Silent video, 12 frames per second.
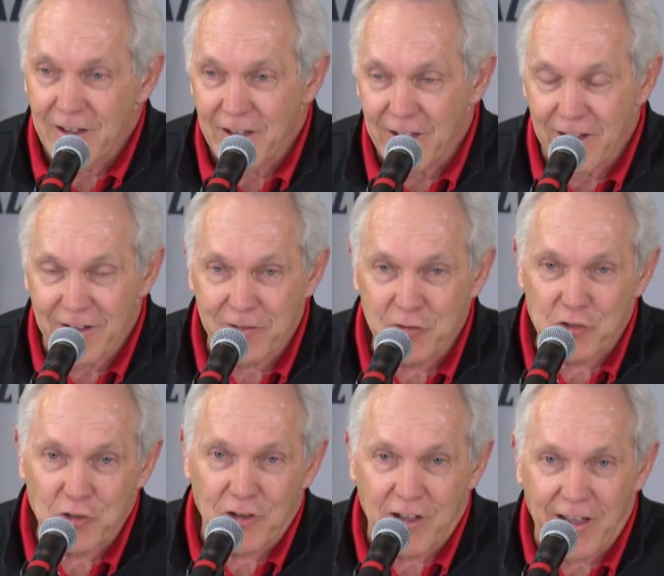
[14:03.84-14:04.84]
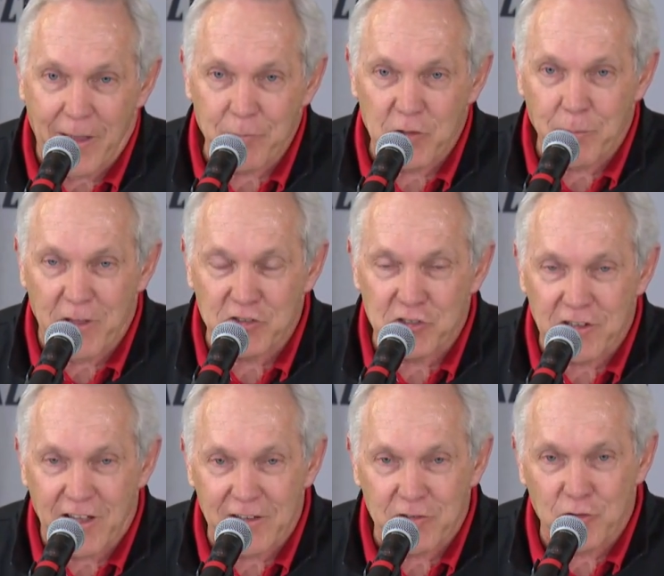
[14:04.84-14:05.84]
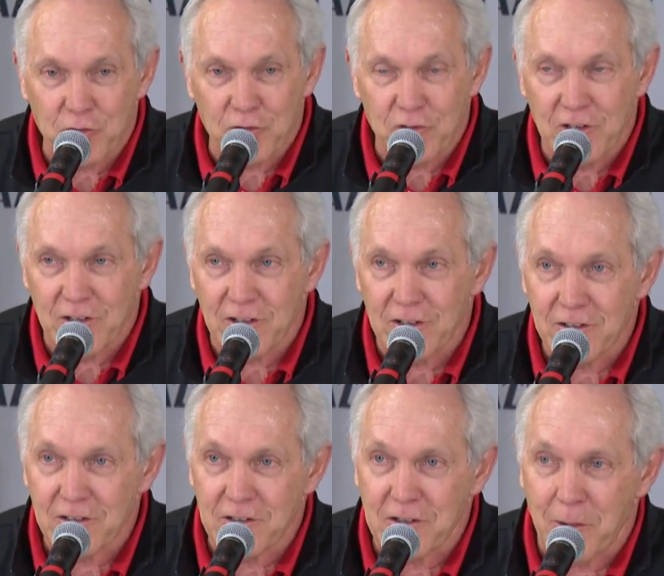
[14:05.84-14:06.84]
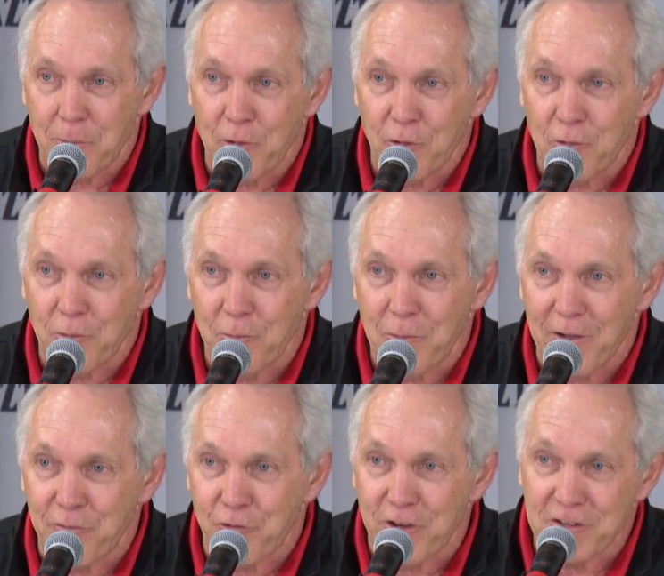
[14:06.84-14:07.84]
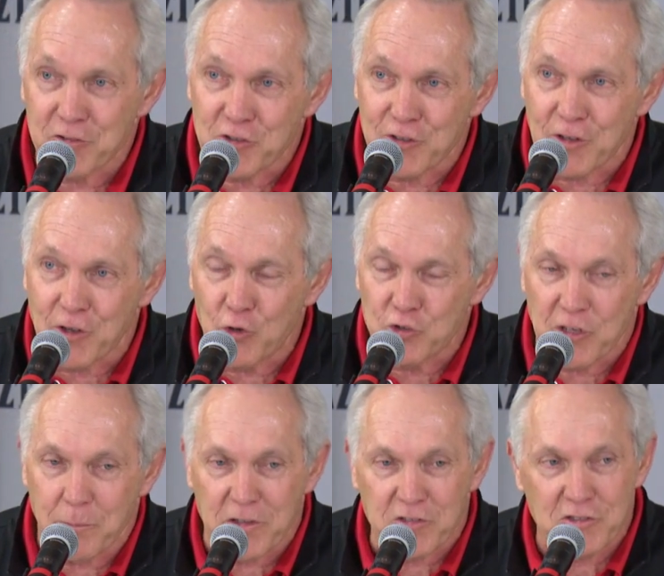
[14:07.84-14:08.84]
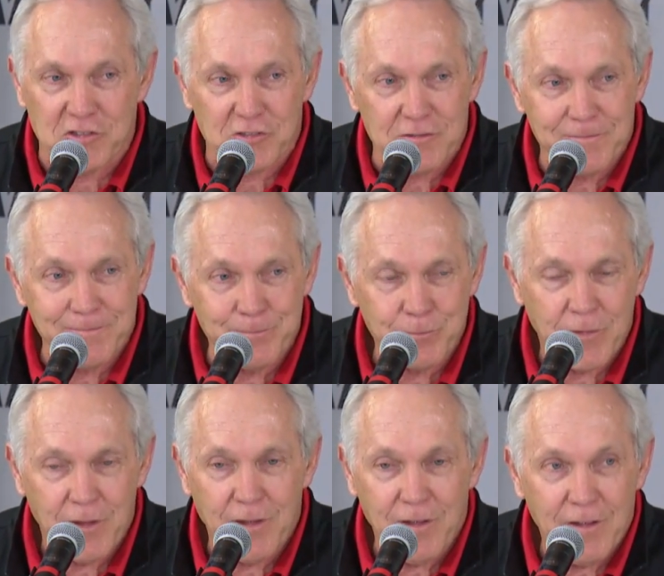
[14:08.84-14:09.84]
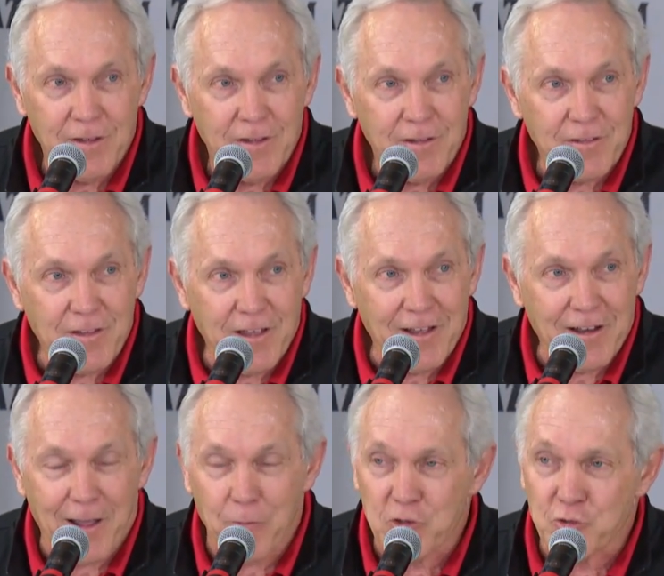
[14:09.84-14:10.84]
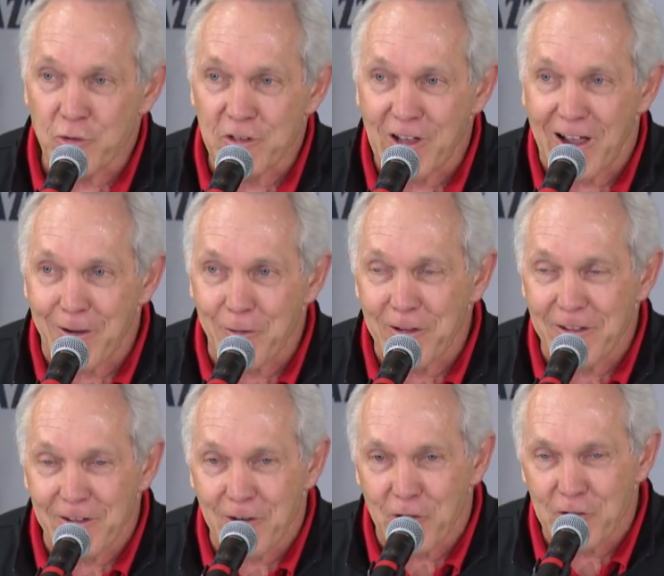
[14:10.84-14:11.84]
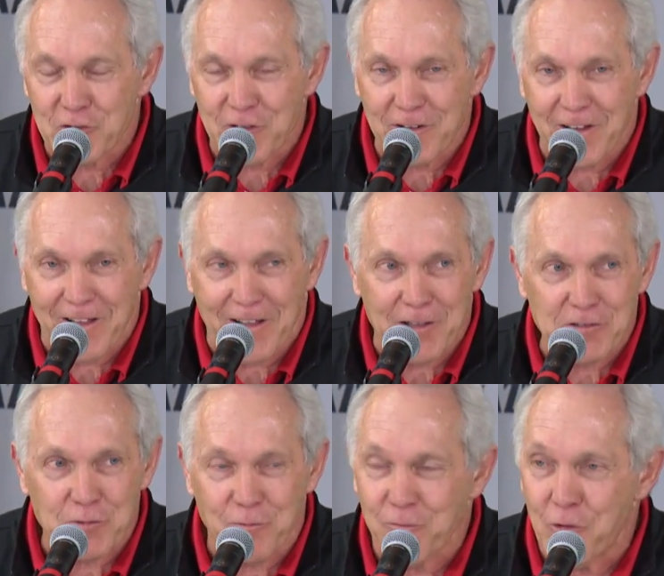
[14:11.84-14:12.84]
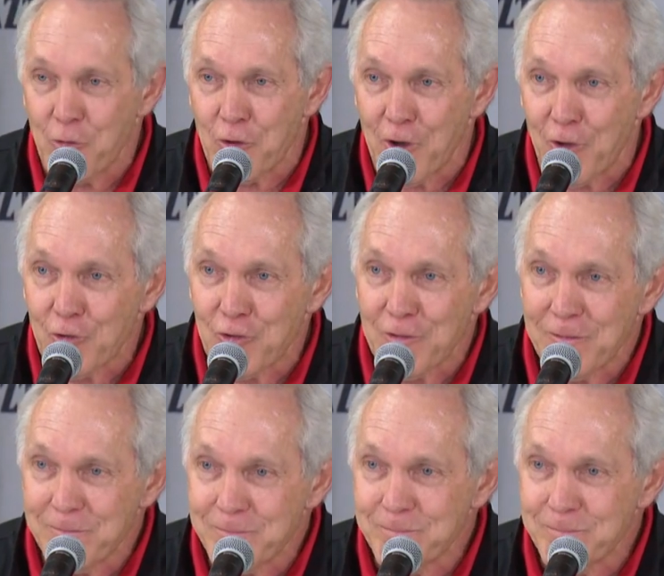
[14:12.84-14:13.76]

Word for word: And so I happened to mention that to a couple of my friends in the coaching business that I was retiring, and all of a sudden I got some phone calls.